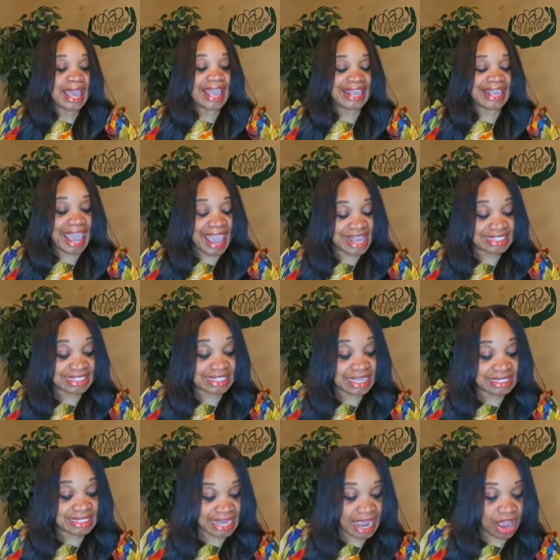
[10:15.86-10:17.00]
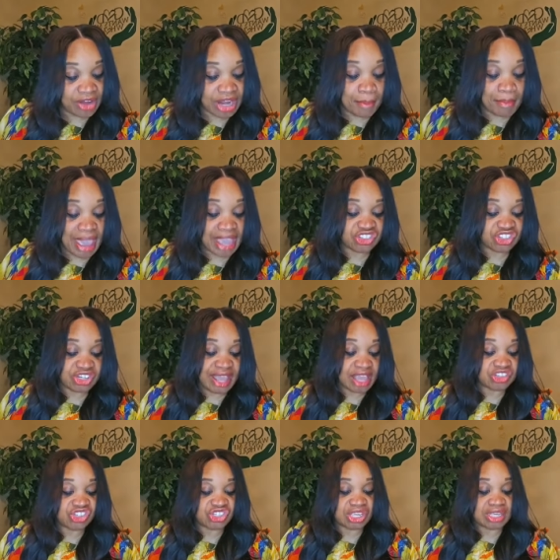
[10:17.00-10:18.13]
casting down
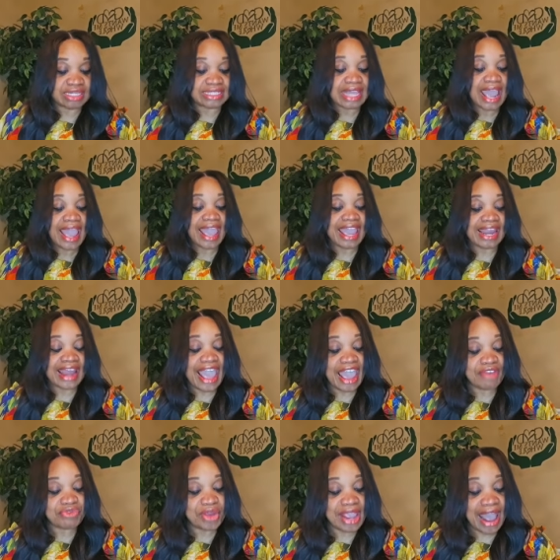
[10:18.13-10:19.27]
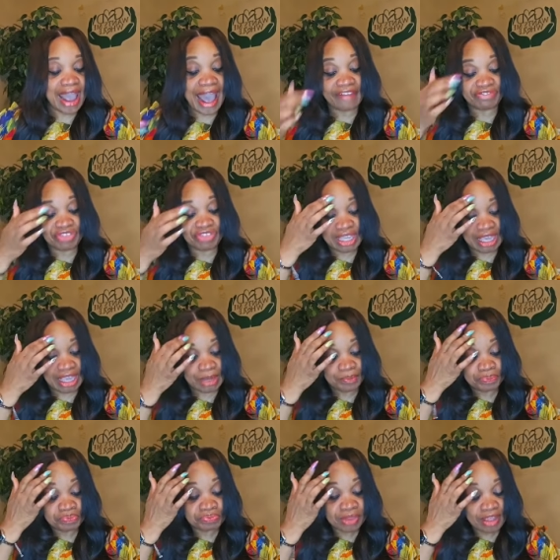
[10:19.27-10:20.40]
imaginations and every high thing
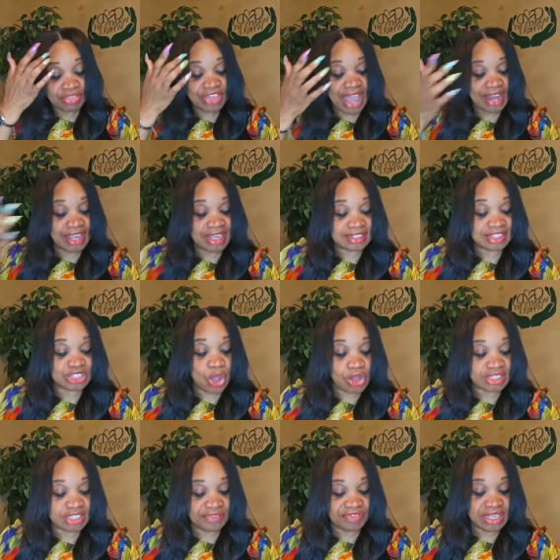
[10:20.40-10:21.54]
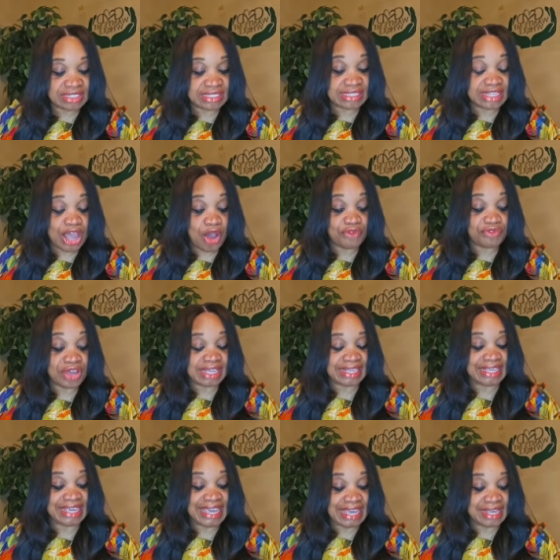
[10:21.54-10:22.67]
that exalteth itself
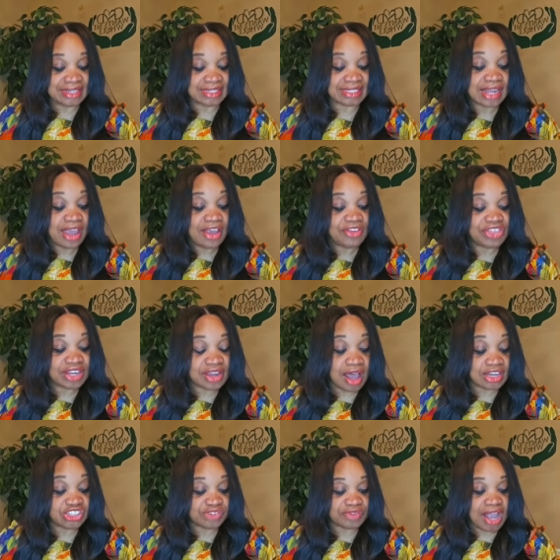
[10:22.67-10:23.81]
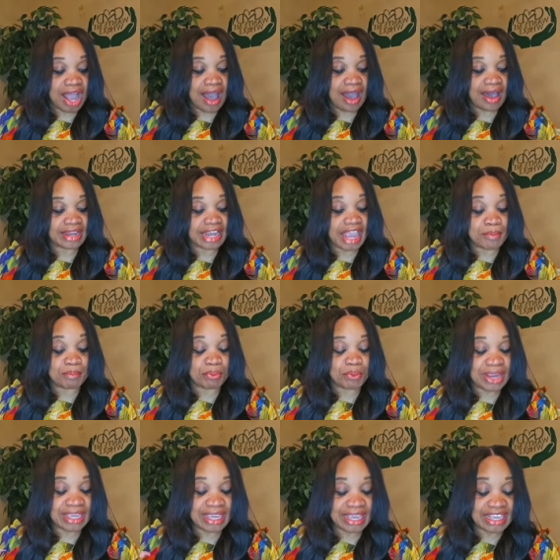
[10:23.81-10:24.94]
against the knowledge of God and
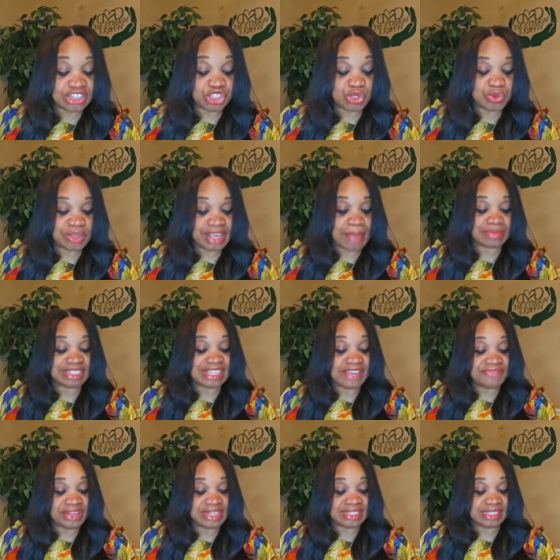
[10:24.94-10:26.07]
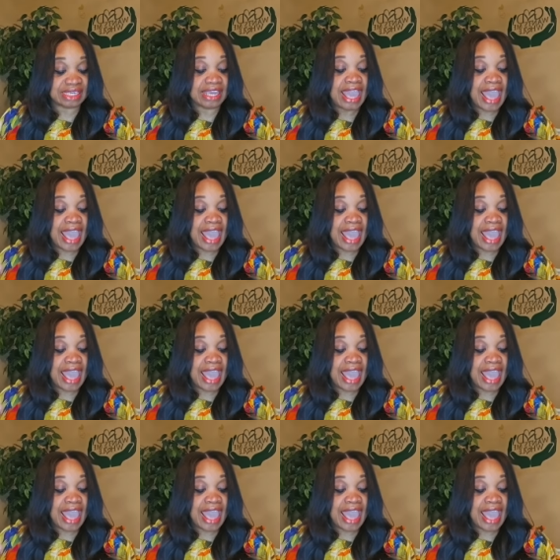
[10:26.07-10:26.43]
bringing into captivity